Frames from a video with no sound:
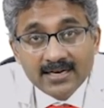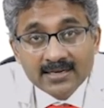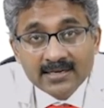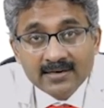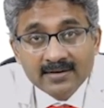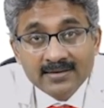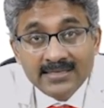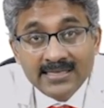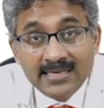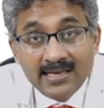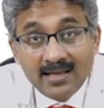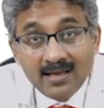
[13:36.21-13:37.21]
occur
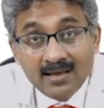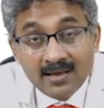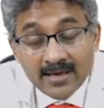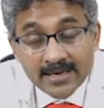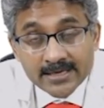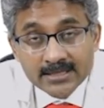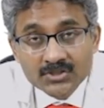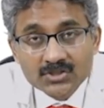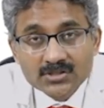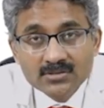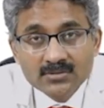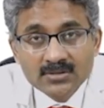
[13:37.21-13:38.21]
DAH.